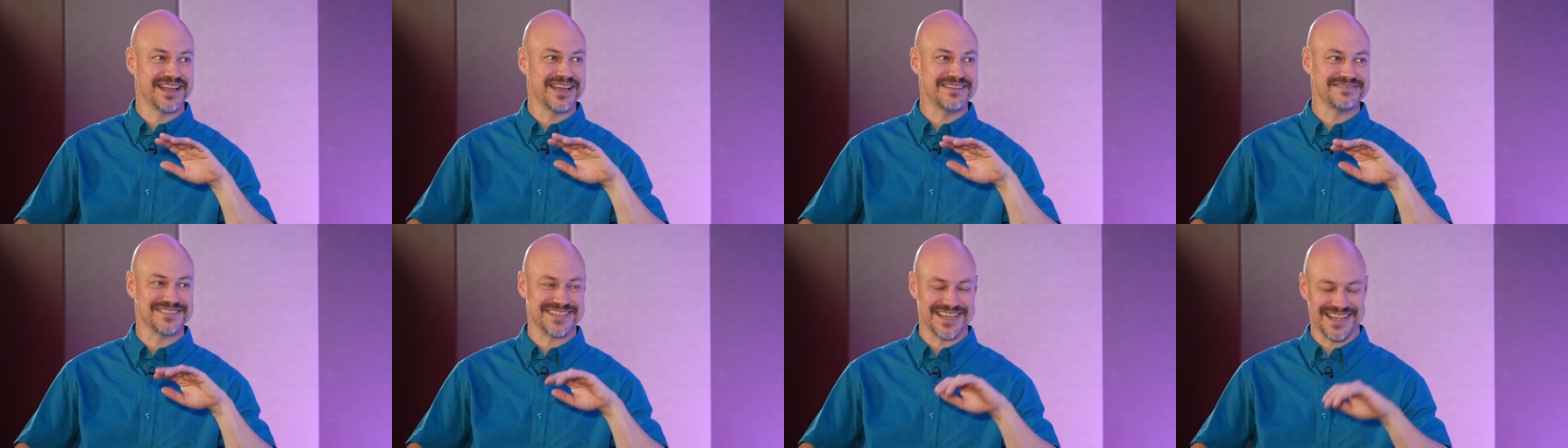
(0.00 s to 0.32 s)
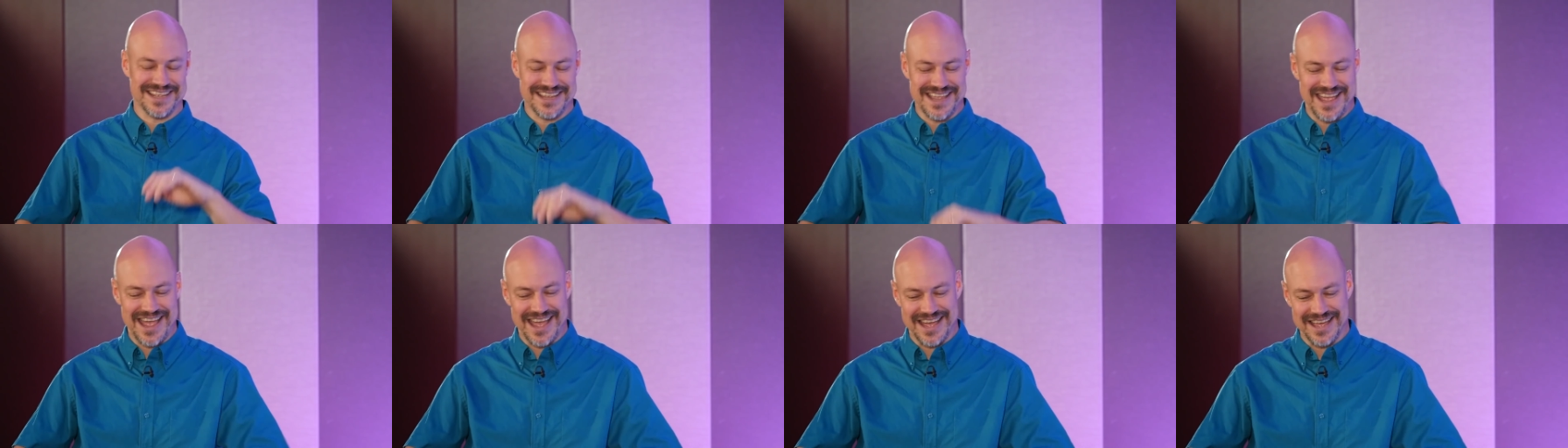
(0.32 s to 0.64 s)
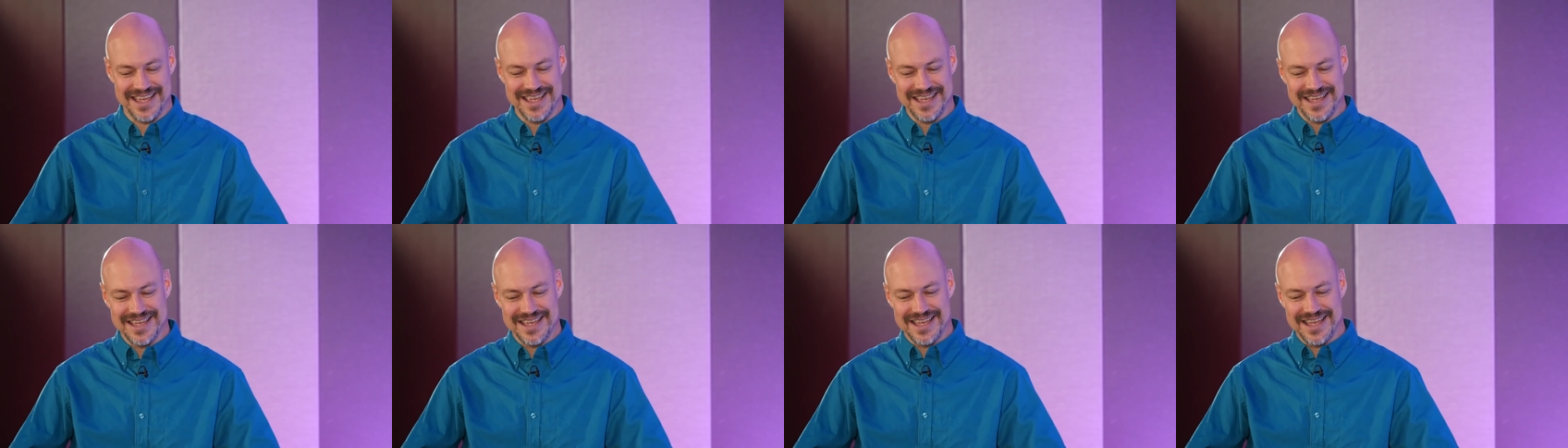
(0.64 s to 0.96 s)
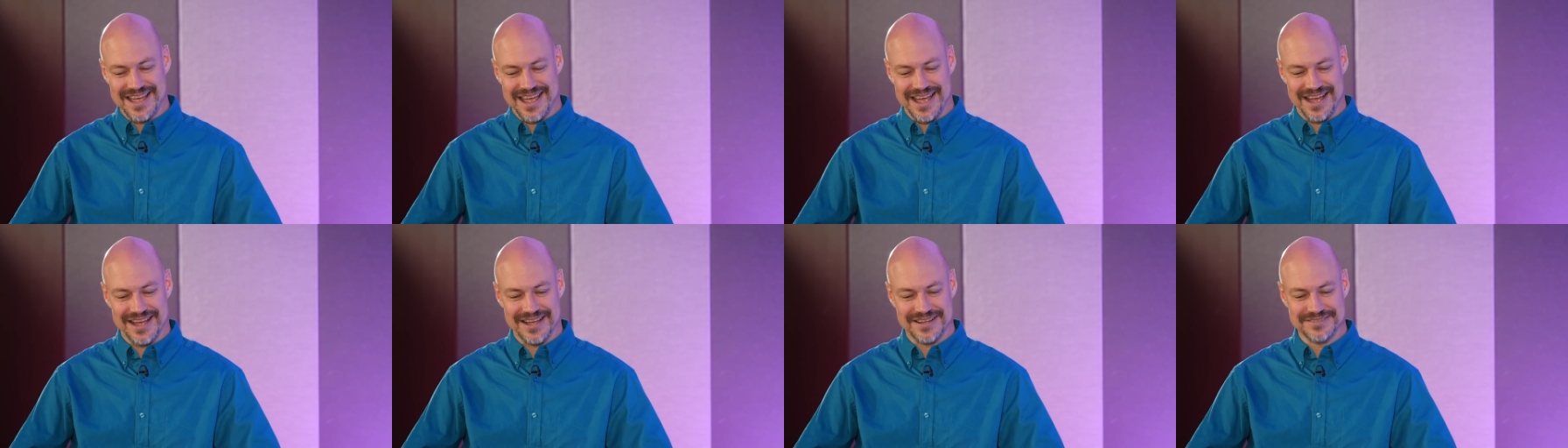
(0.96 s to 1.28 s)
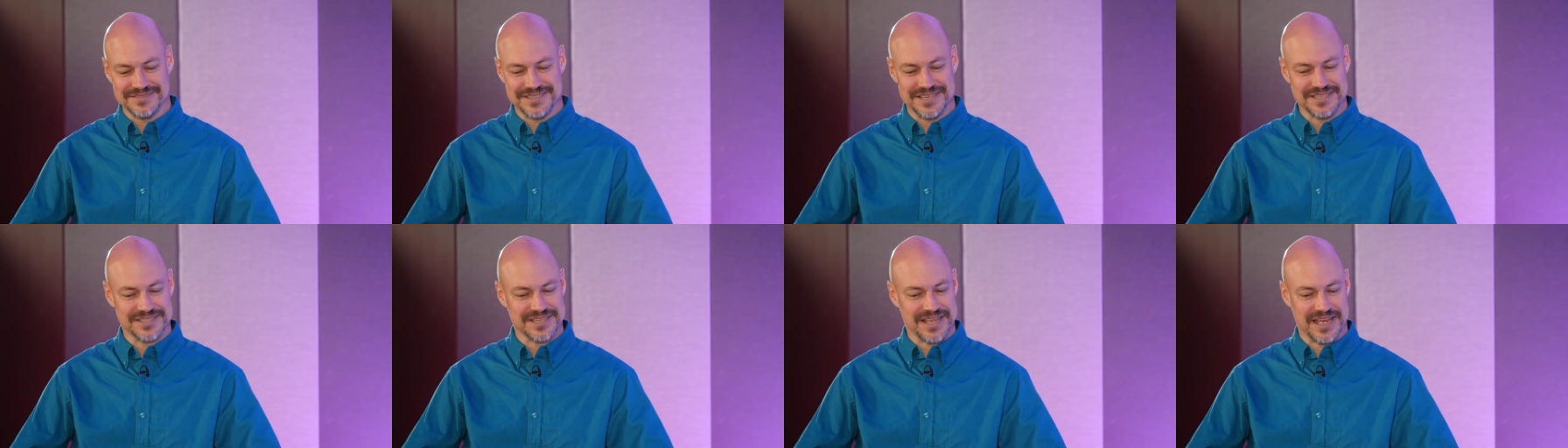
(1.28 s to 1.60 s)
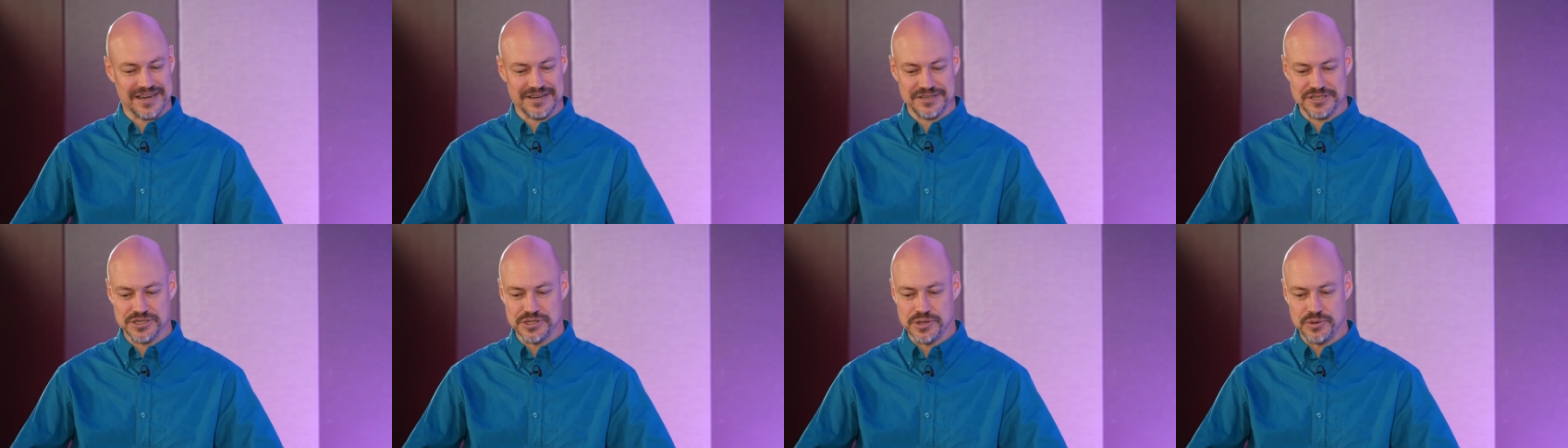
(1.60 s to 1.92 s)
She loves it, yeah. She's
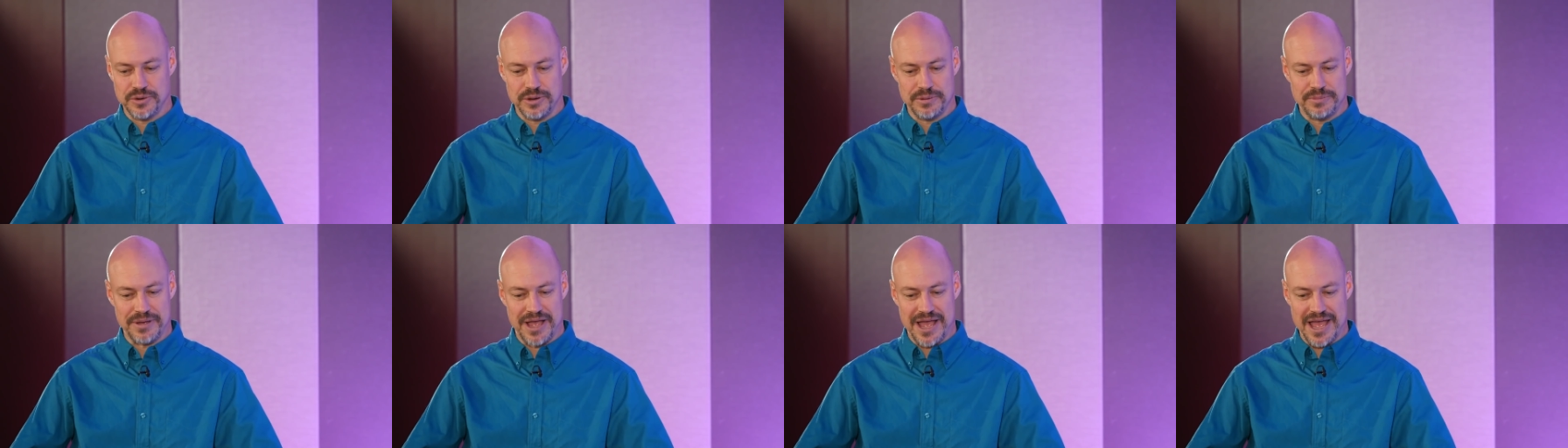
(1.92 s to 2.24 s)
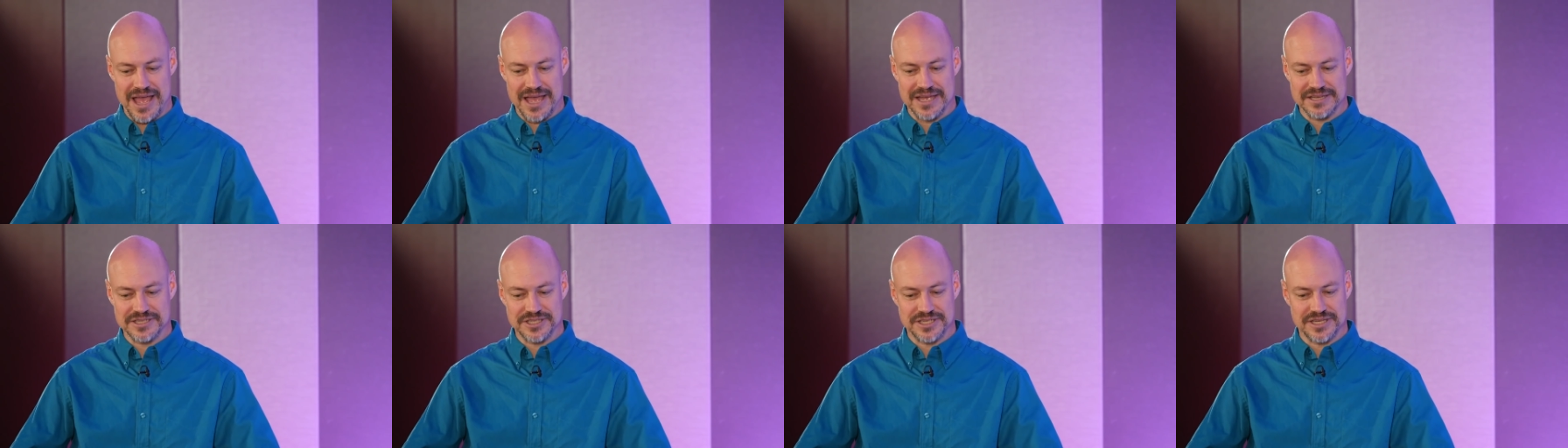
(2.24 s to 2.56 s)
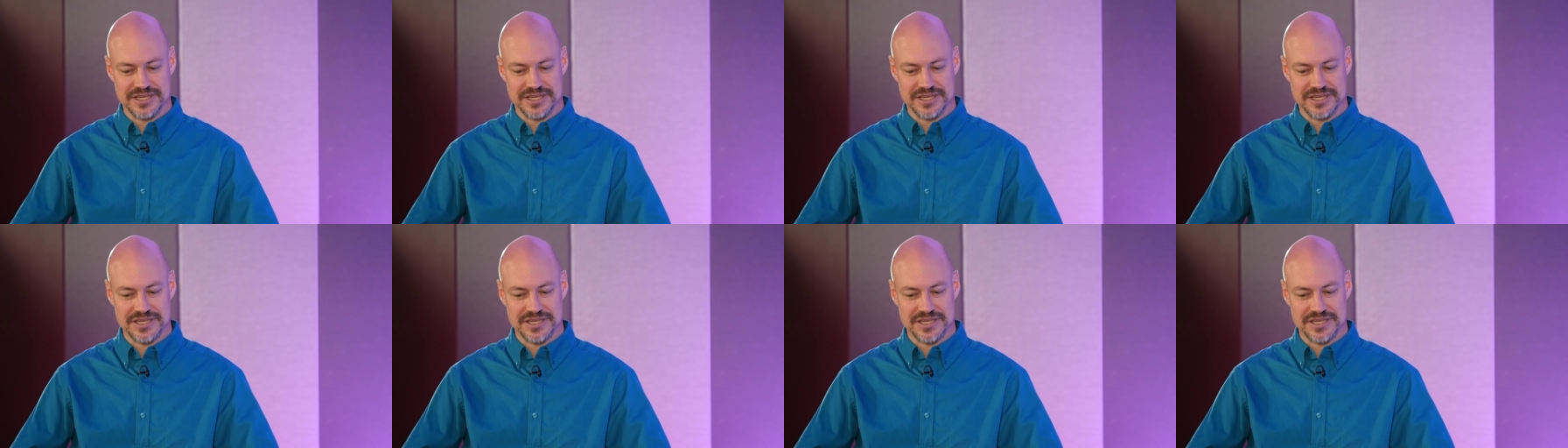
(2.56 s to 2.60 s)
got a Jewel bot.